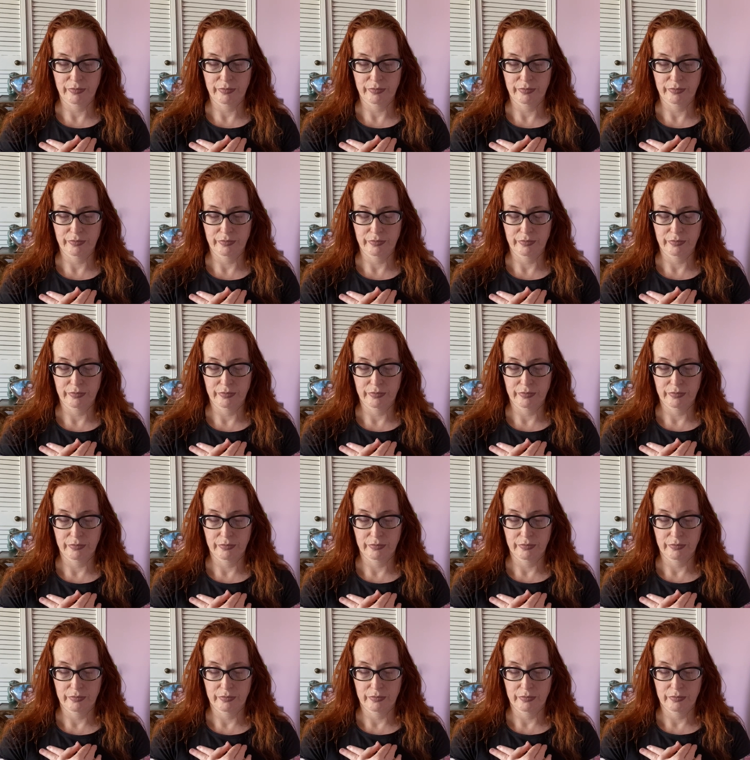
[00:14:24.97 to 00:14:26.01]

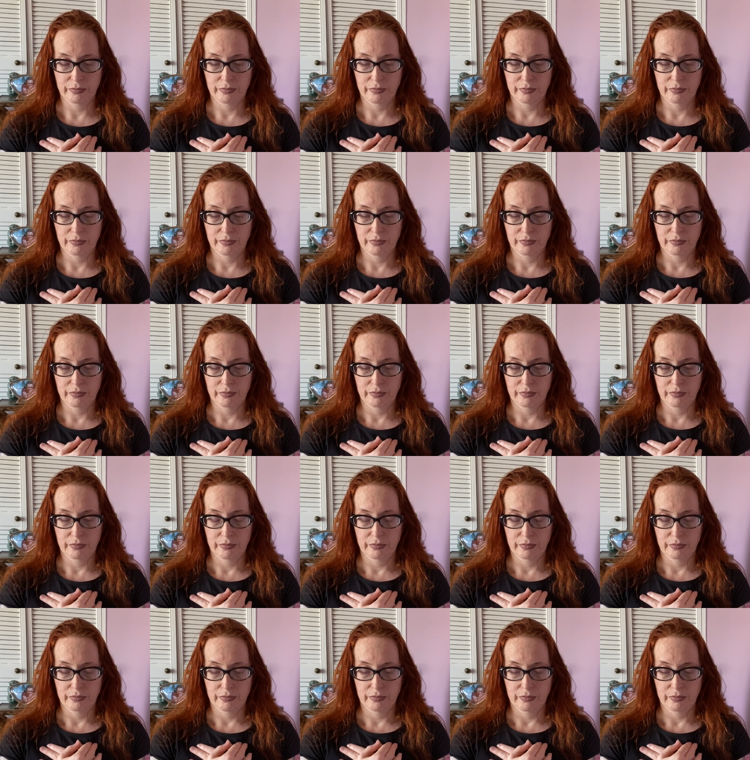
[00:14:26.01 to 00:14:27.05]

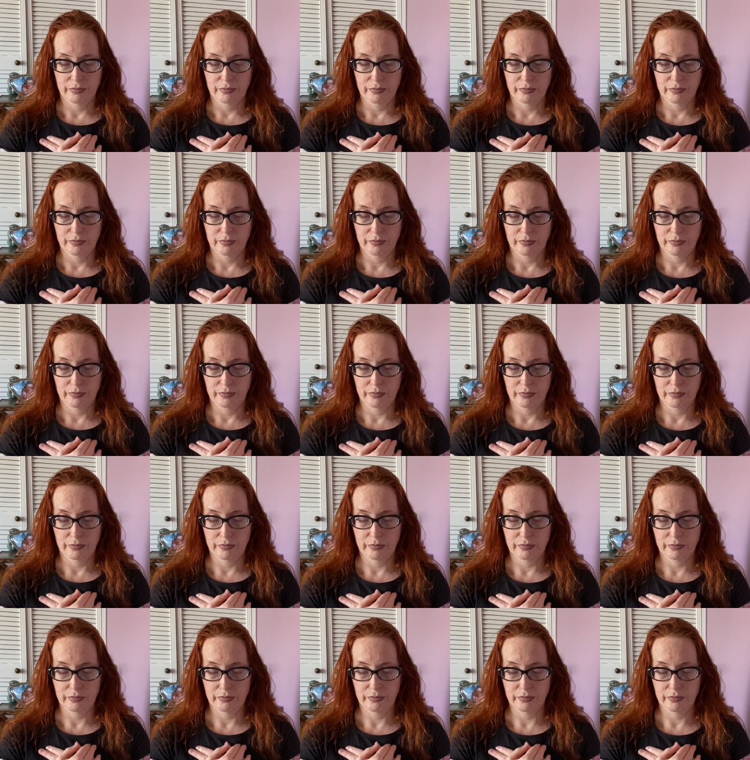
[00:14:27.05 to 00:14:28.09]

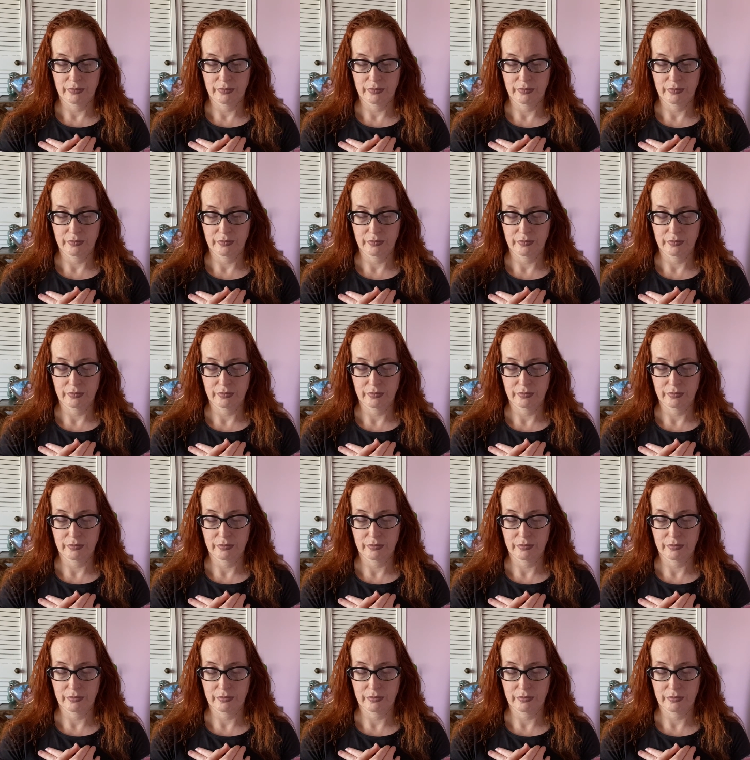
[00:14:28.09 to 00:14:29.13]

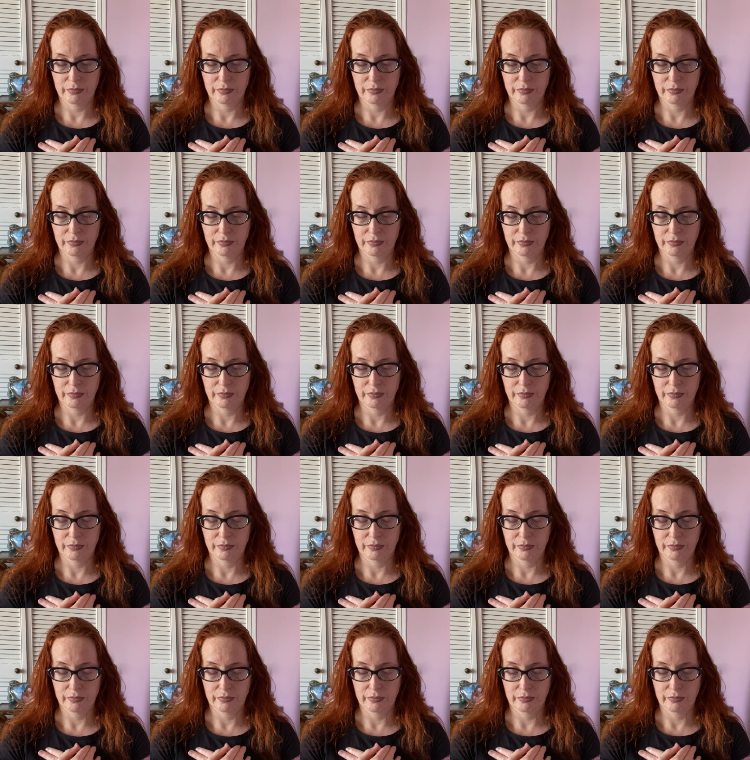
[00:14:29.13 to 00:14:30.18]

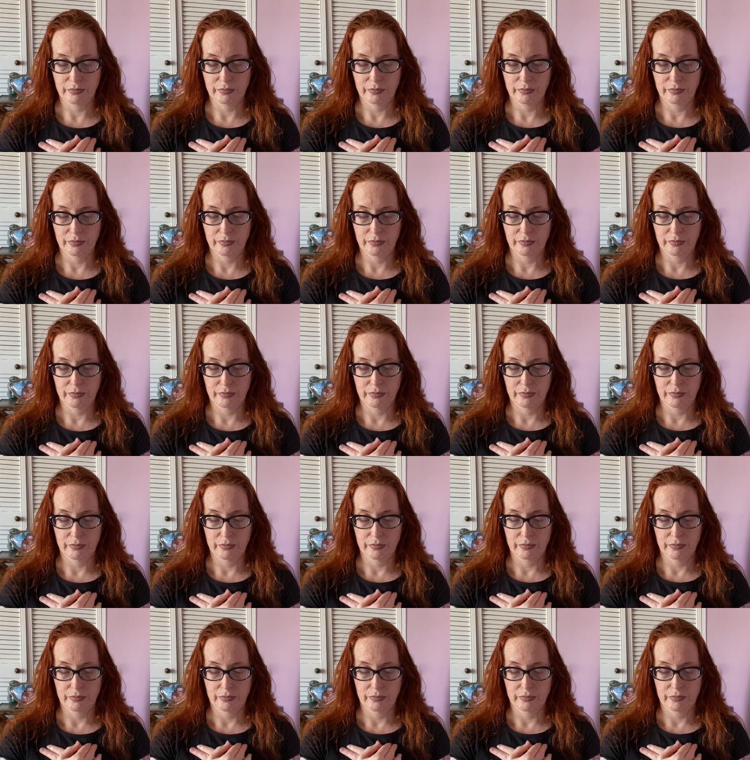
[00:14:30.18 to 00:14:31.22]

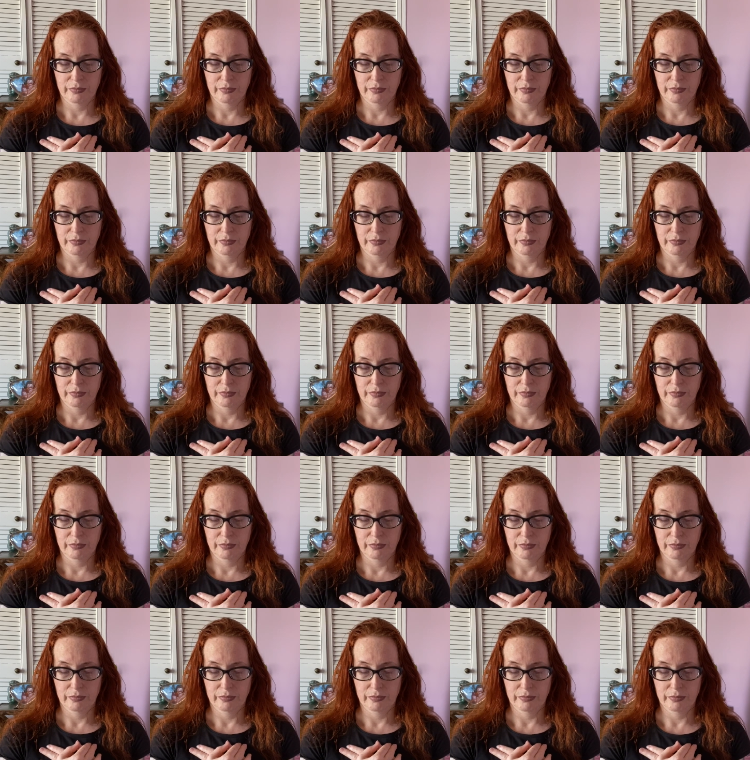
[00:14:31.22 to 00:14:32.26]

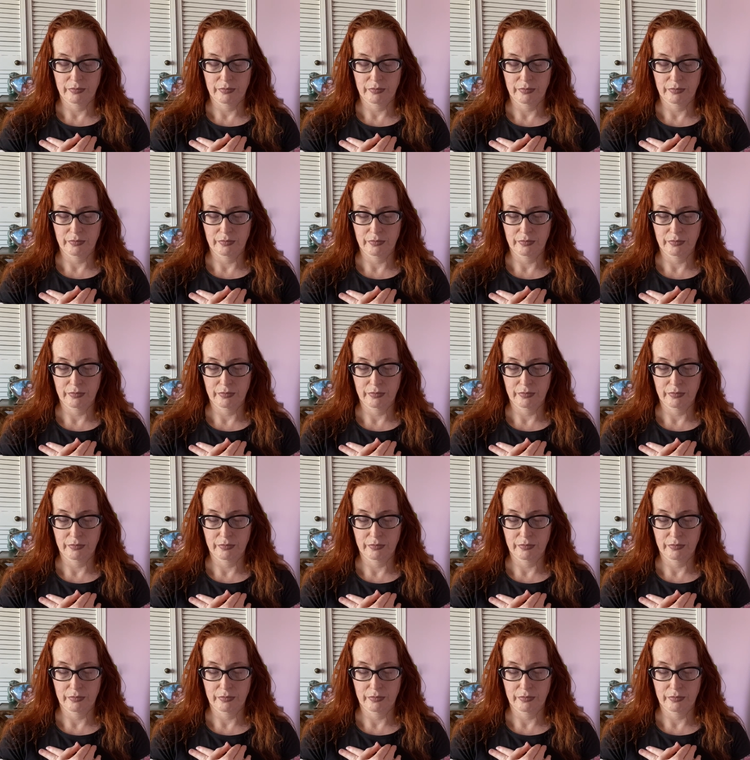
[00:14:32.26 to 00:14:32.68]
(no one is talking)